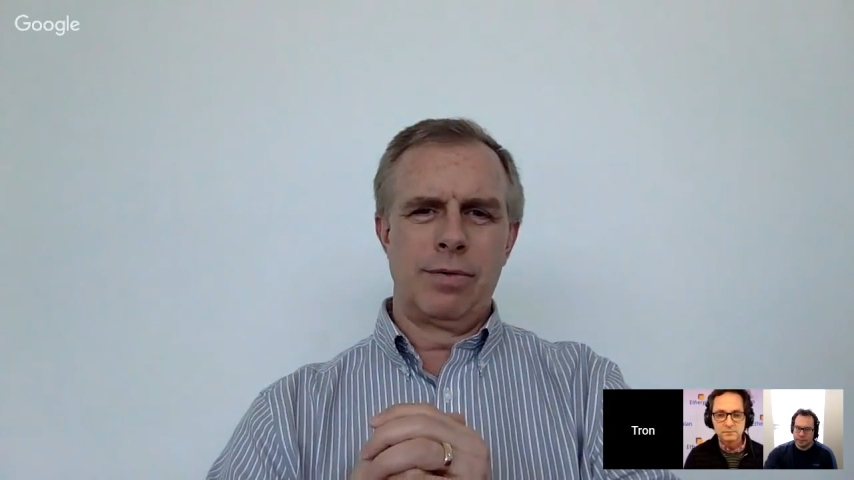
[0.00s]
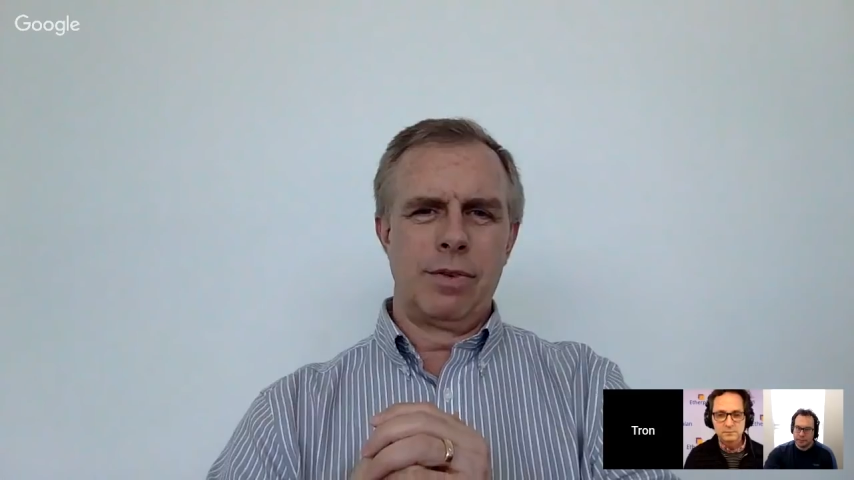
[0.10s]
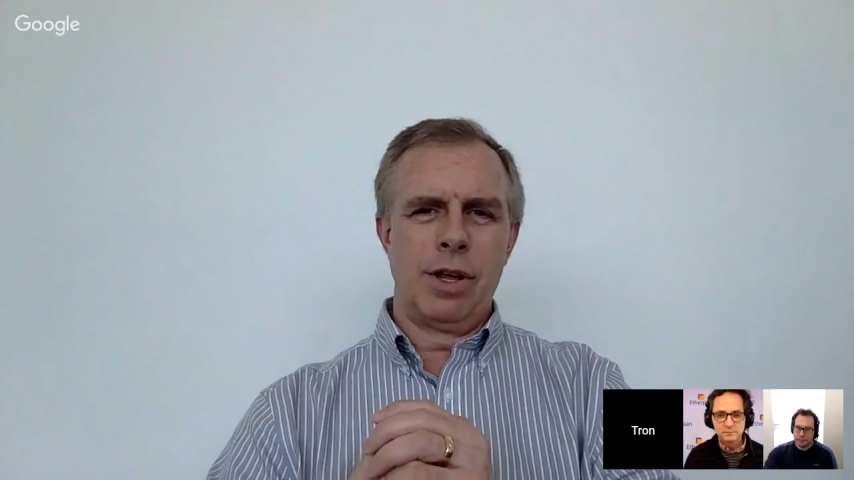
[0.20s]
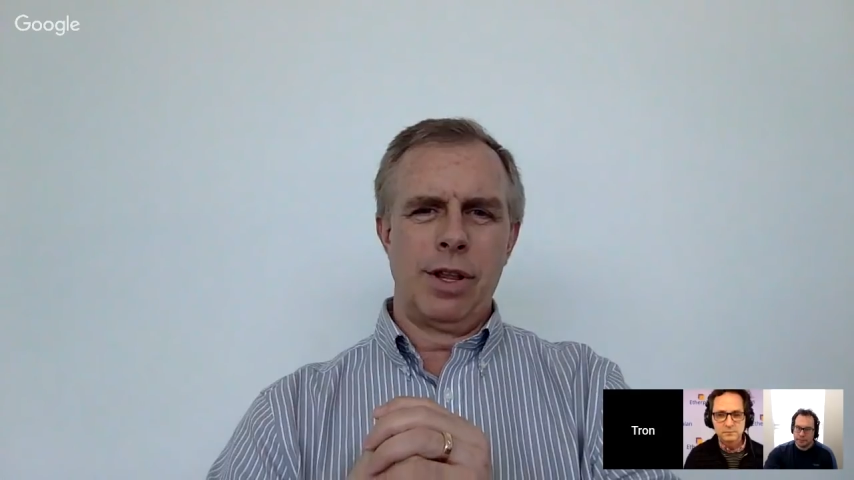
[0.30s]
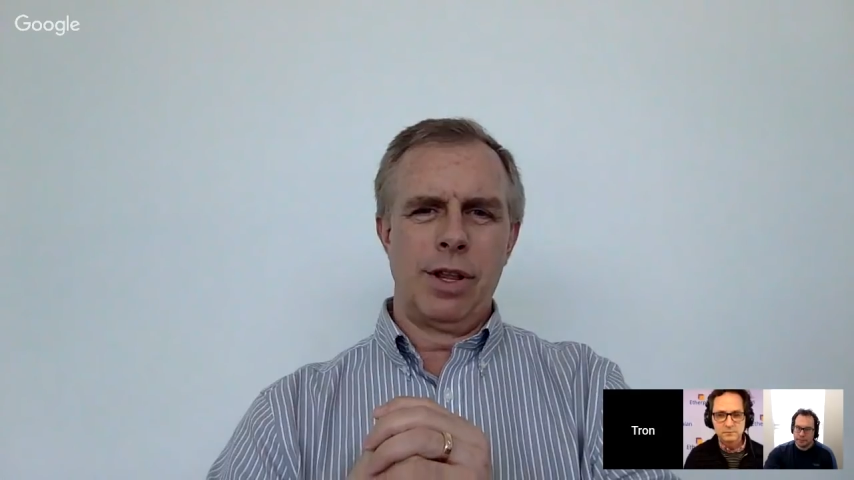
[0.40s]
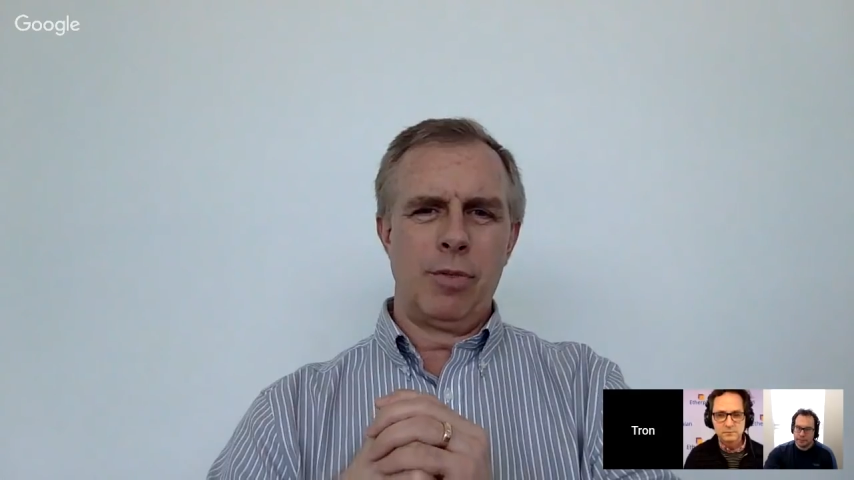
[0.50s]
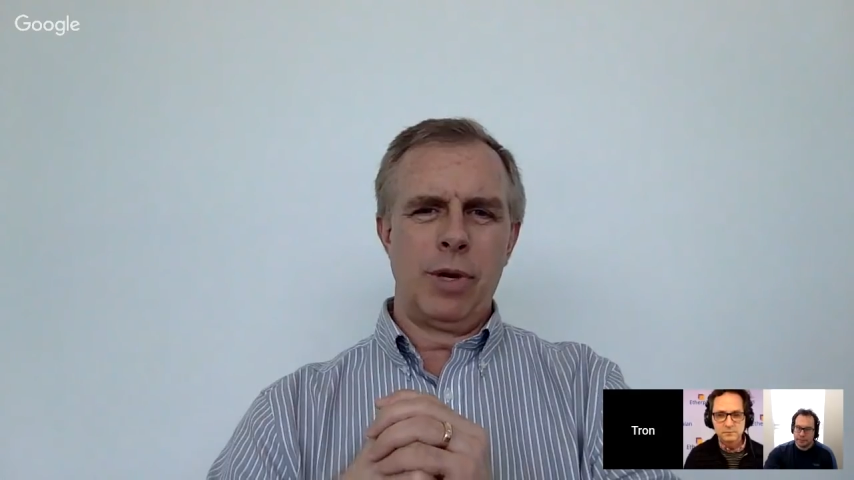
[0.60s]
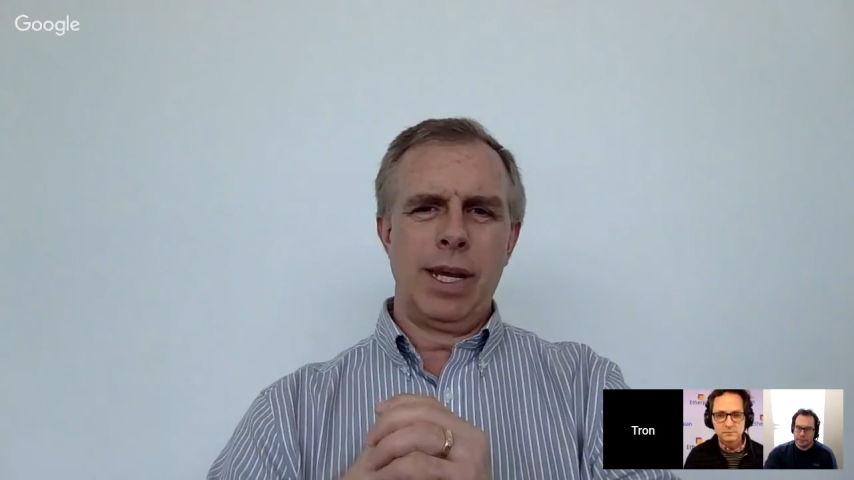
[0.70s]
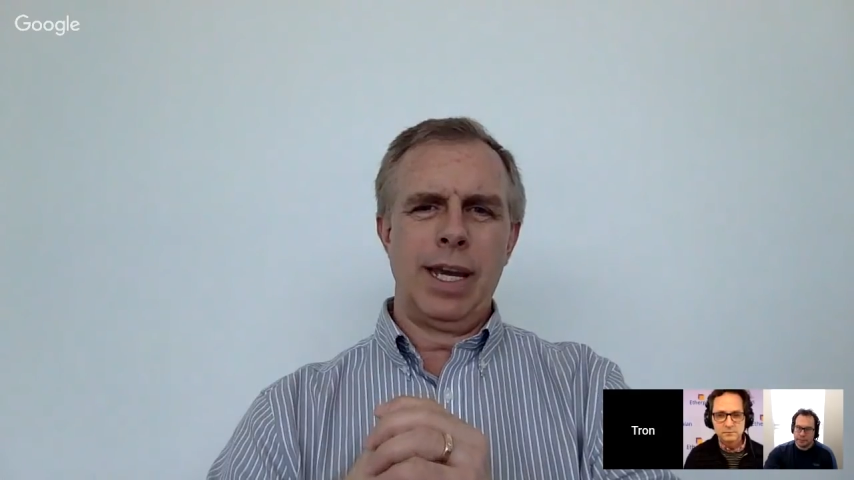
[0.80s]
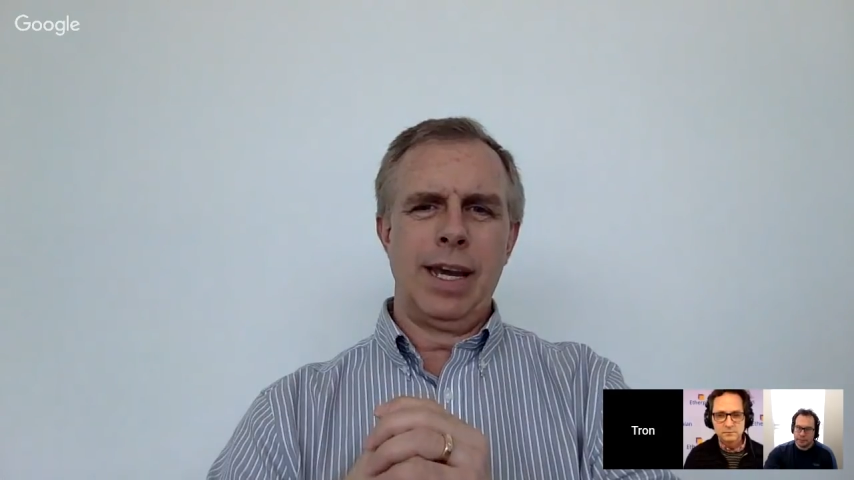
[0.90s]
all the help we
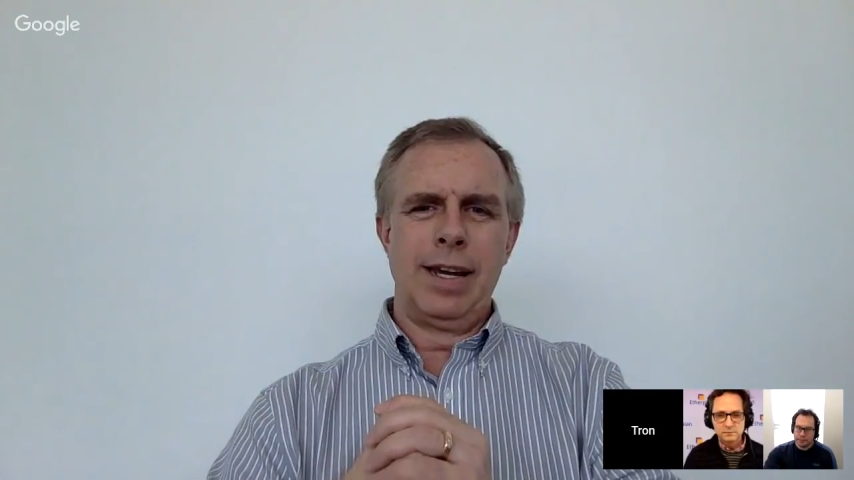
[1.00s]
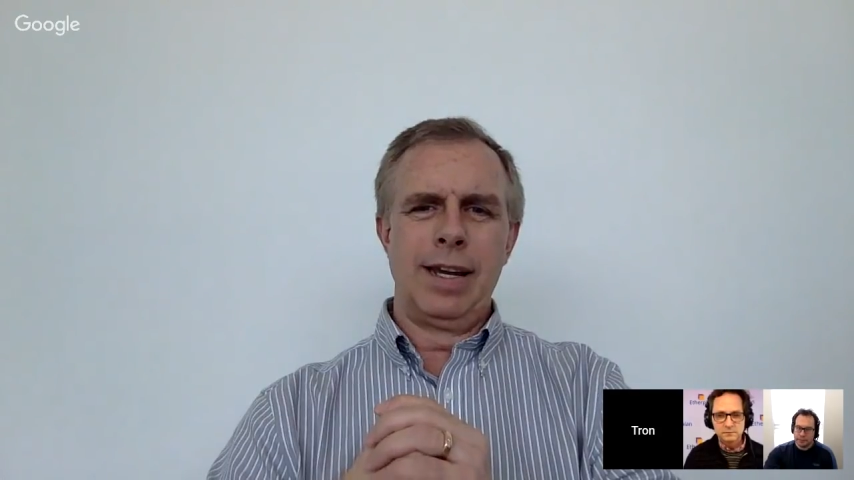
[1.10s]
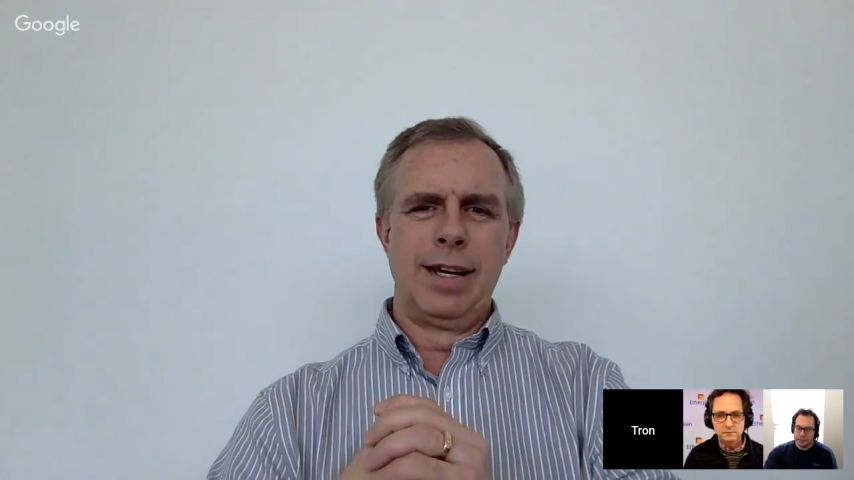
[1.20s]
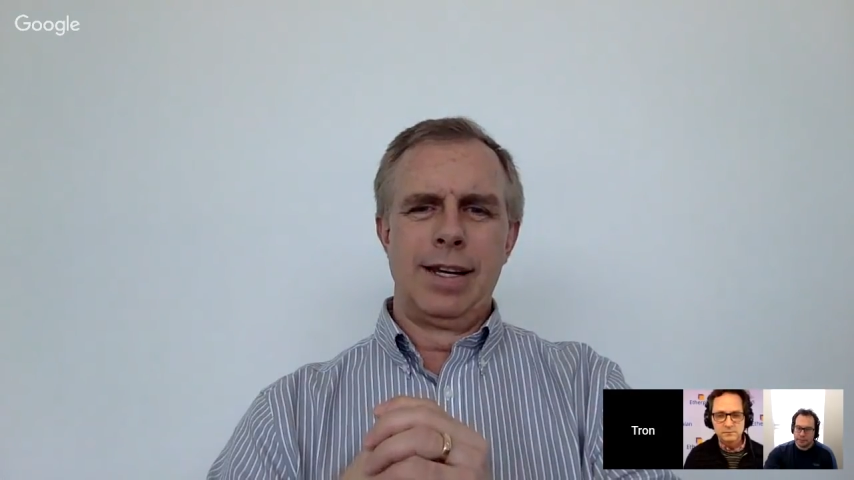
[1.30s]
can get.